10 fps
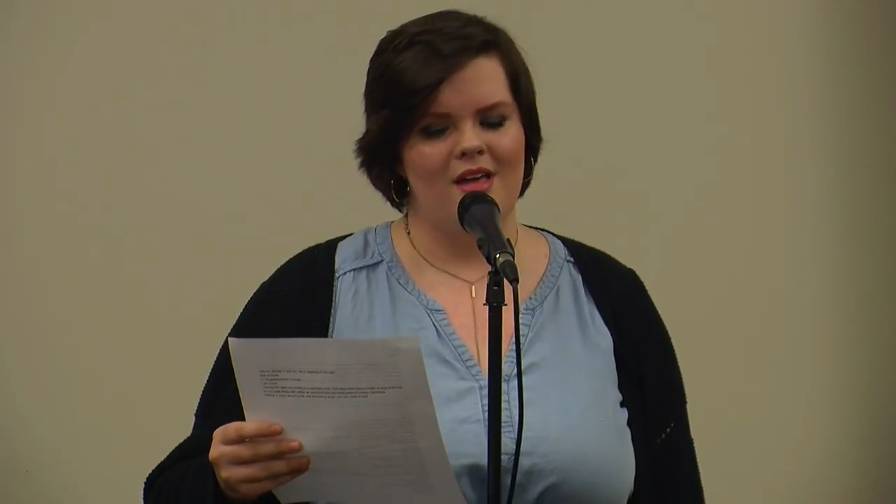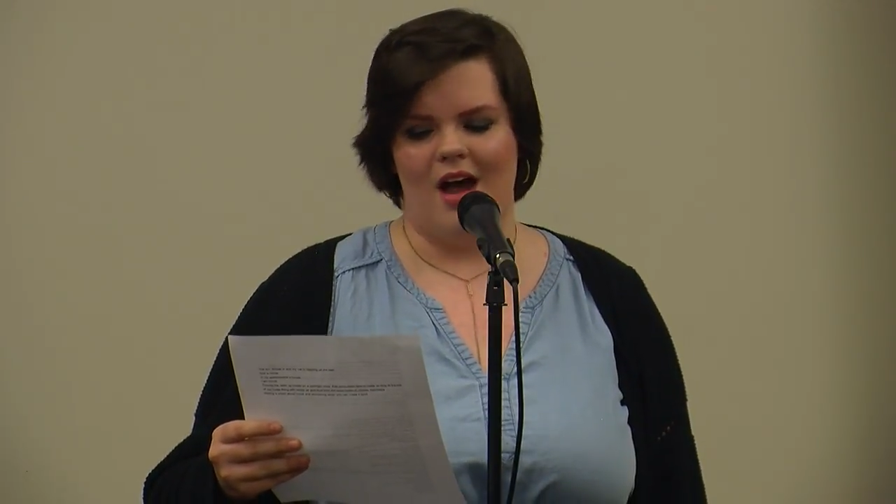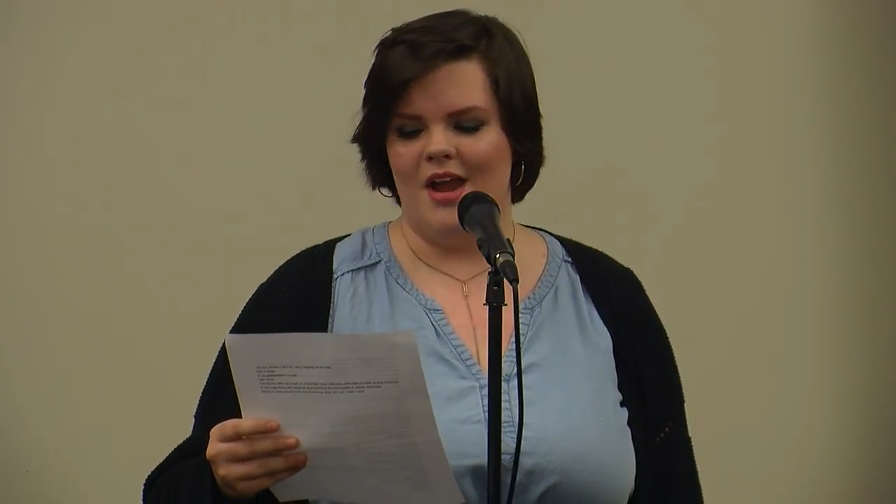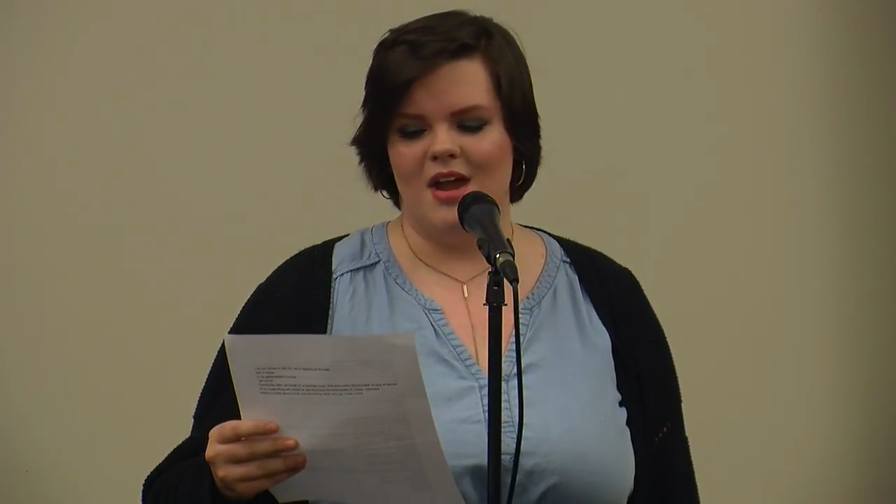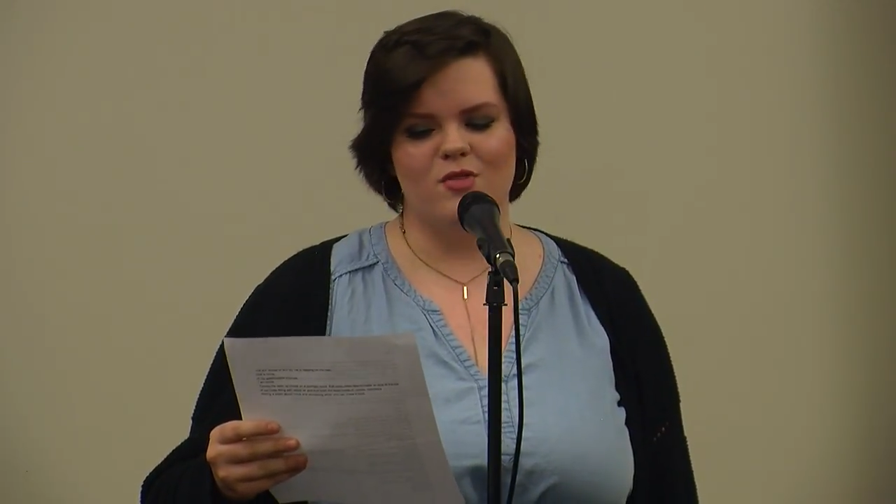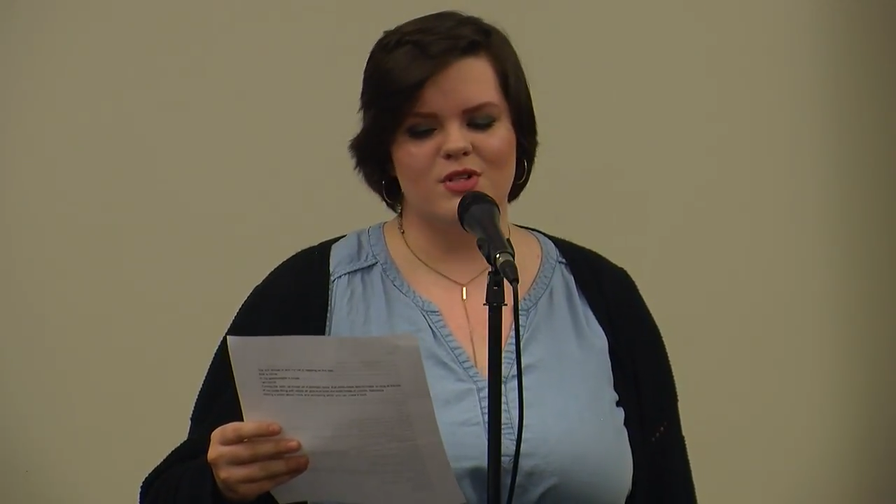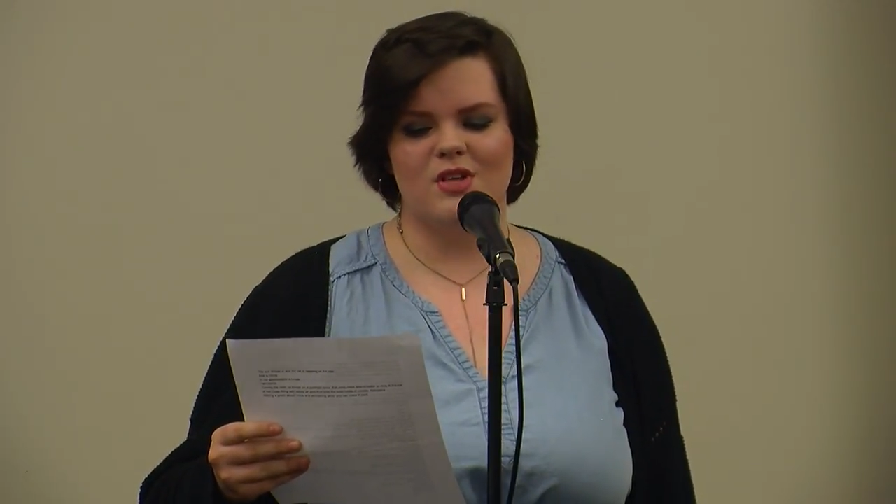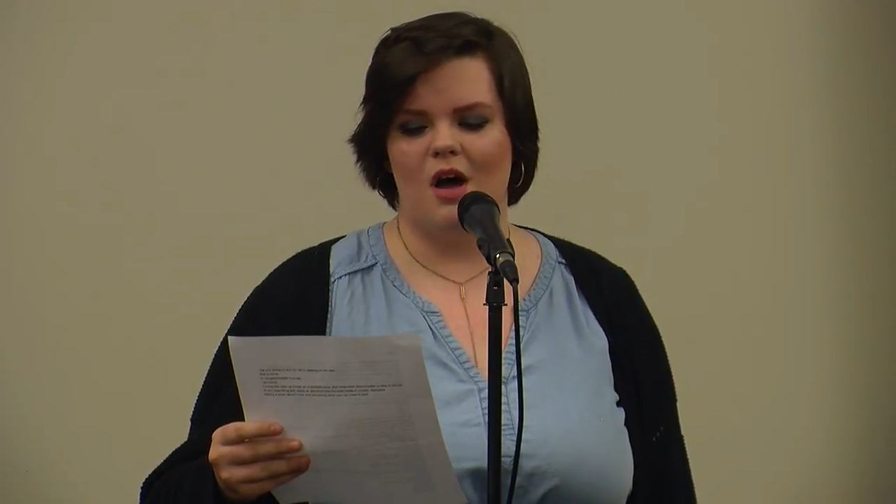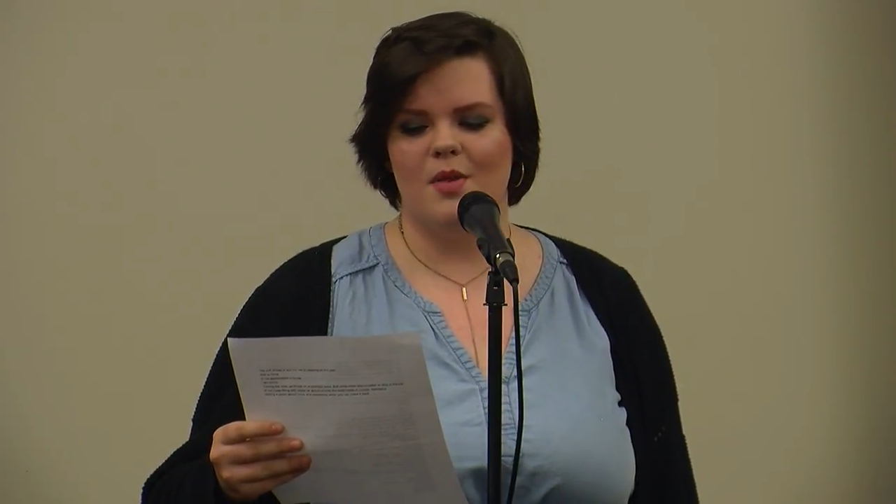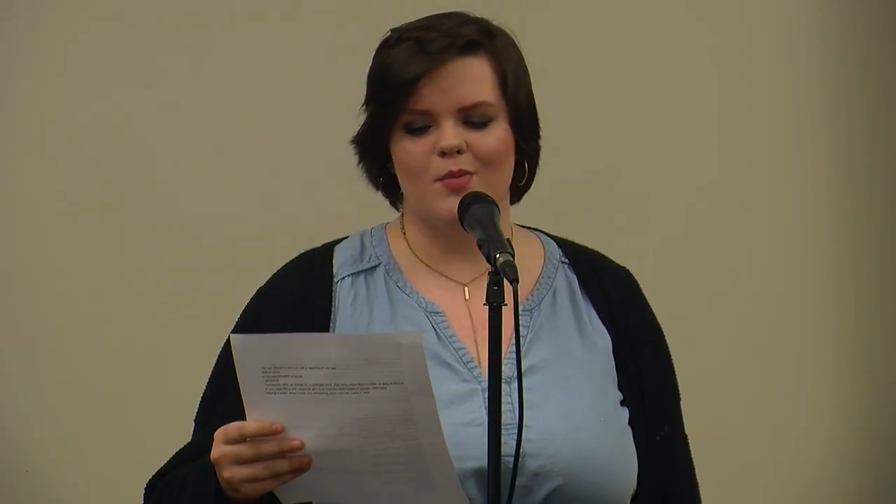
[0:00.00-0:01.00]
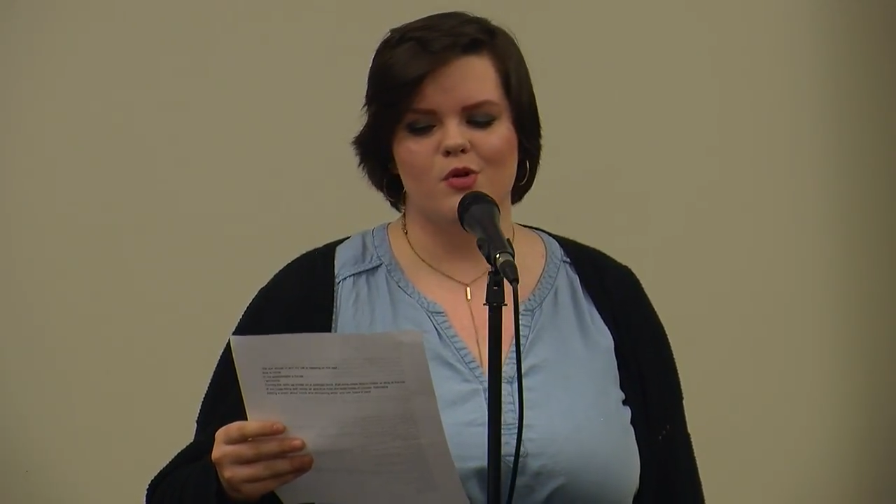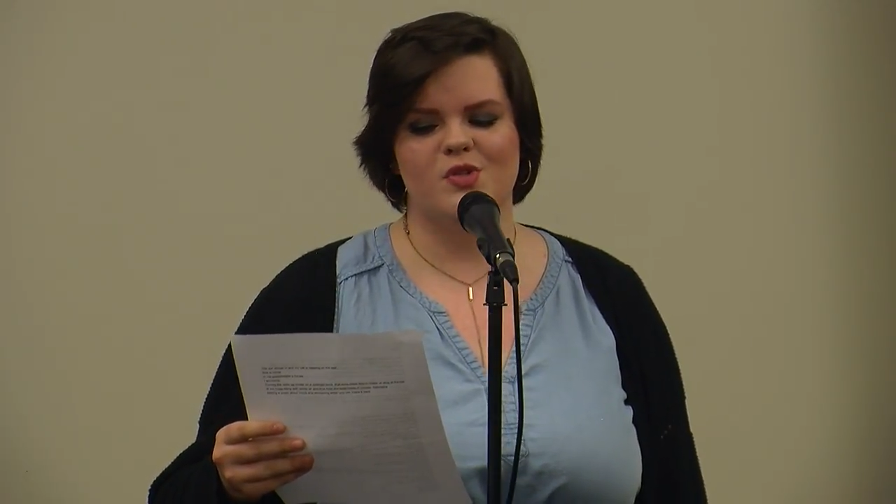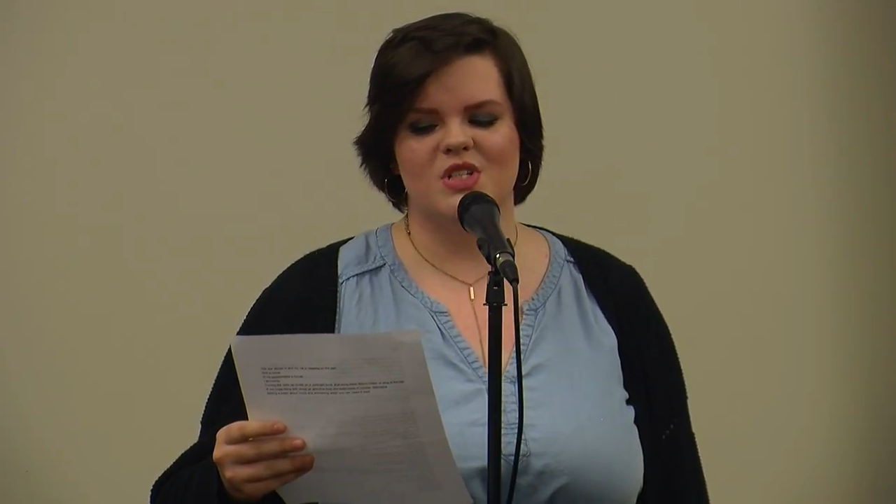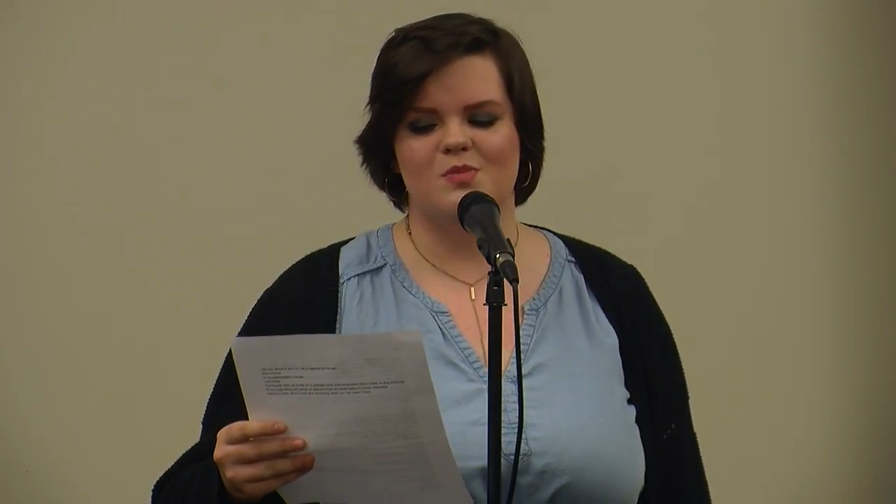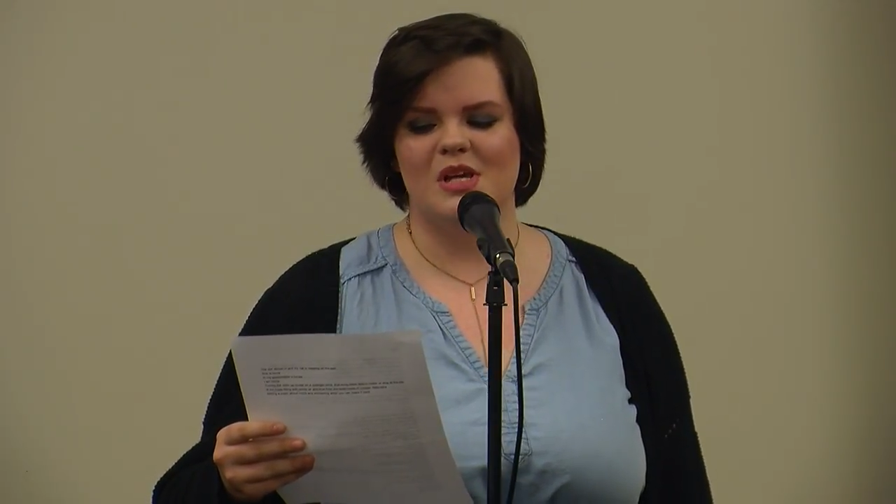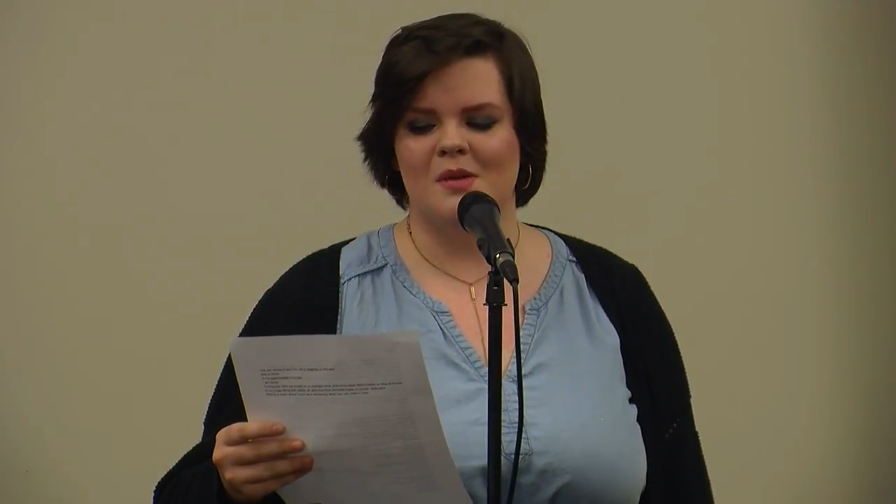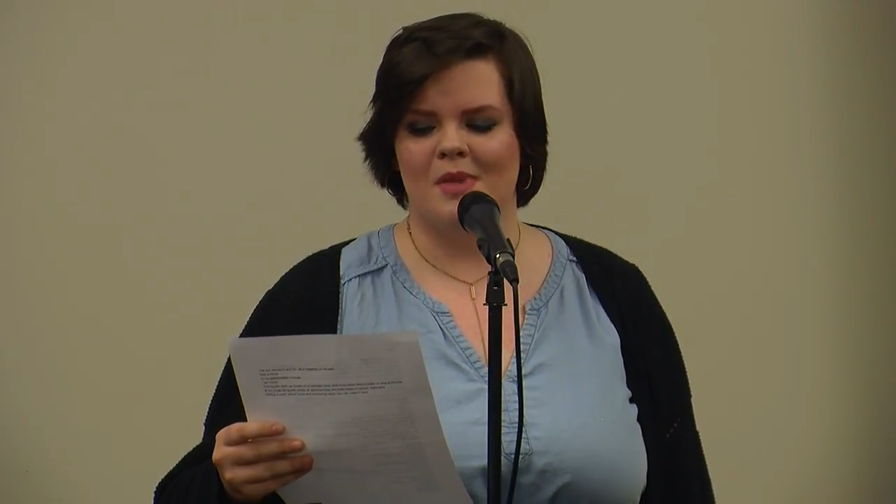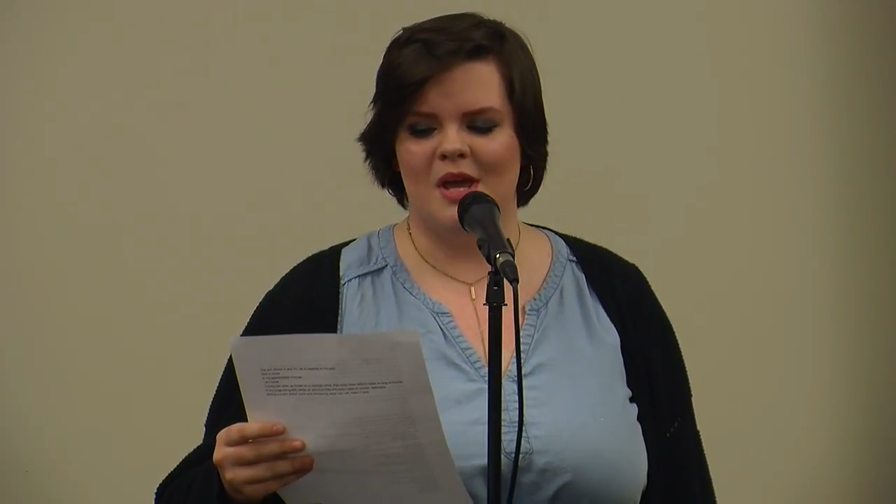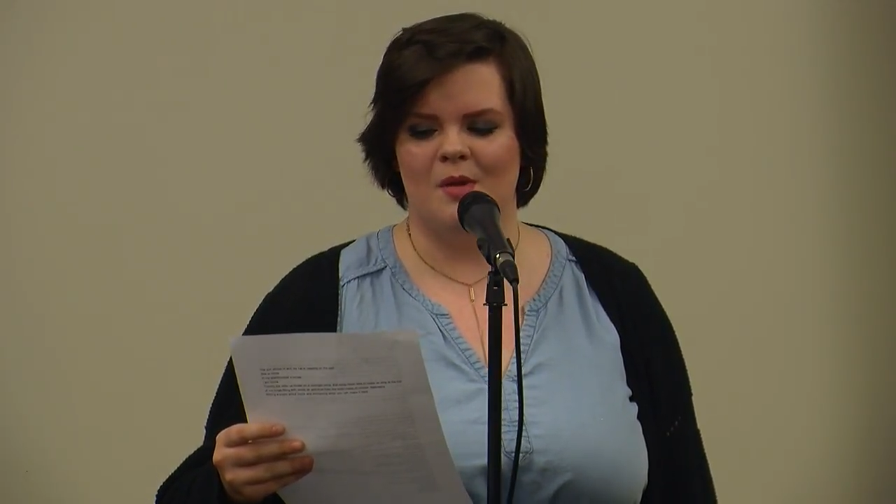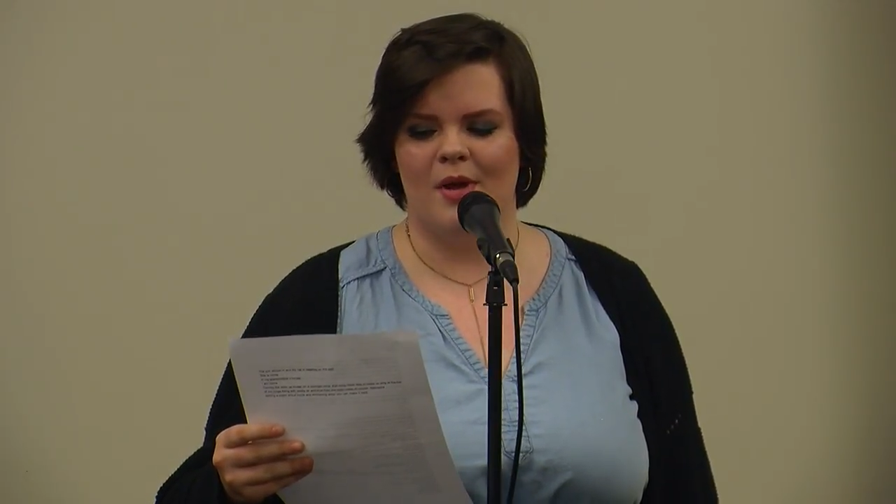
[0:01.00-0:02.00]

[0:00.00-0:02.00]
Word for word: I never saw the bruises being made,